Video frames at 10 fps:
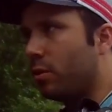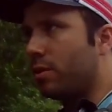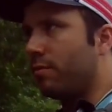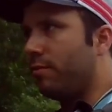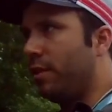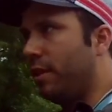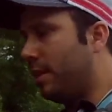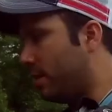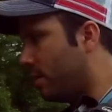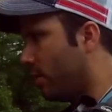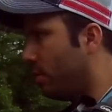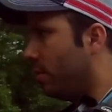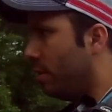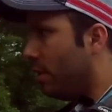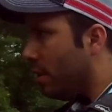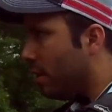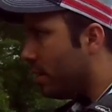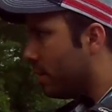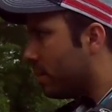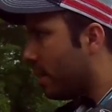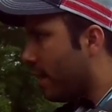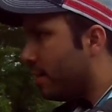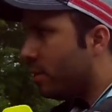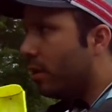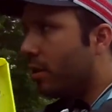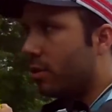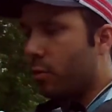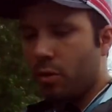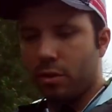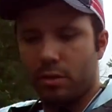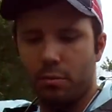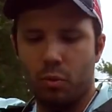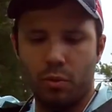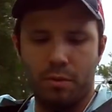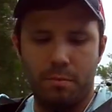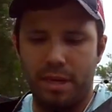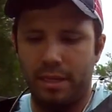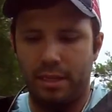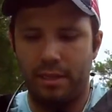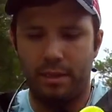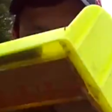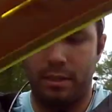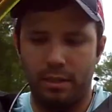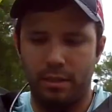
wasn't feeling it, so decided to work some more of the bank here.